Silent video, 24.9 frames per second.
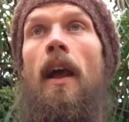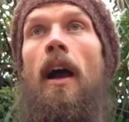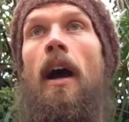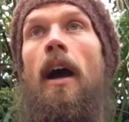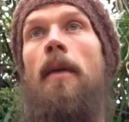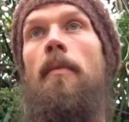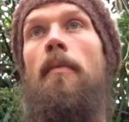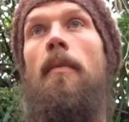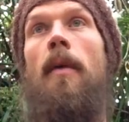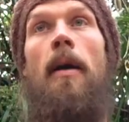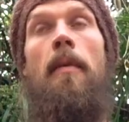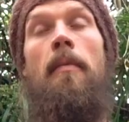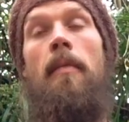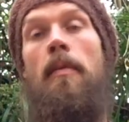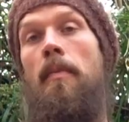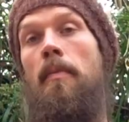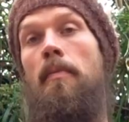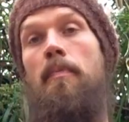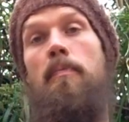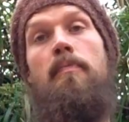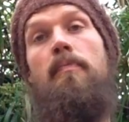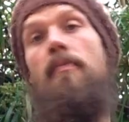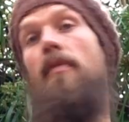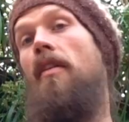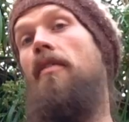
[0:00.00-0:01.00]

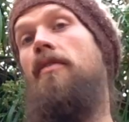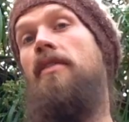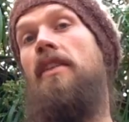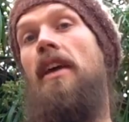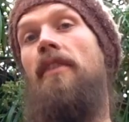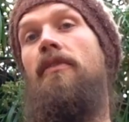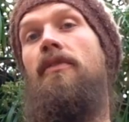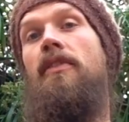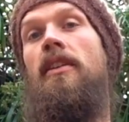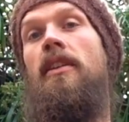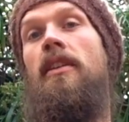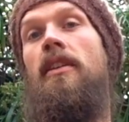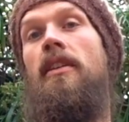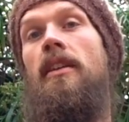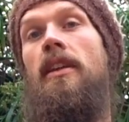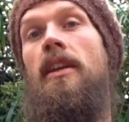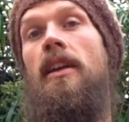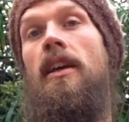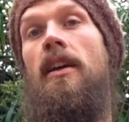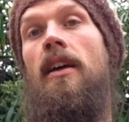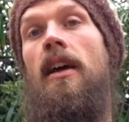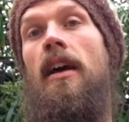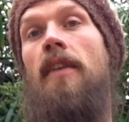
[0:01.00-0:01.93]
I definitely